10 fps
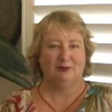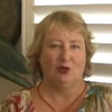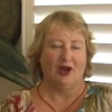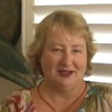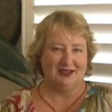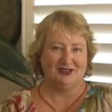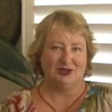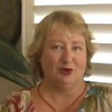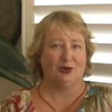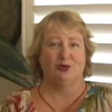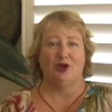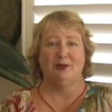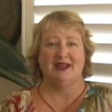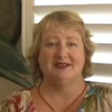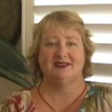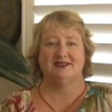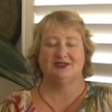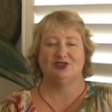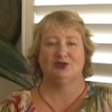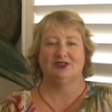writing historical romance is
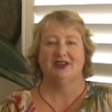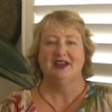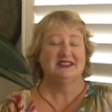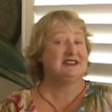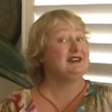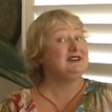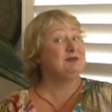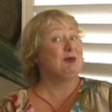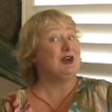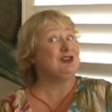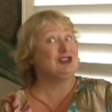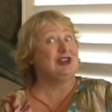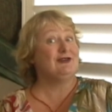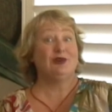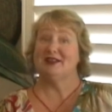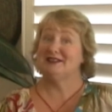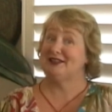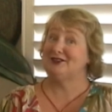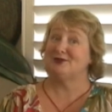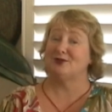that you can steal inspiration left, right and
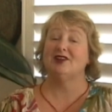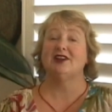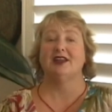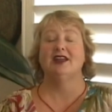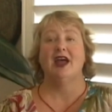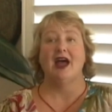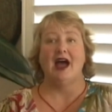centre, really.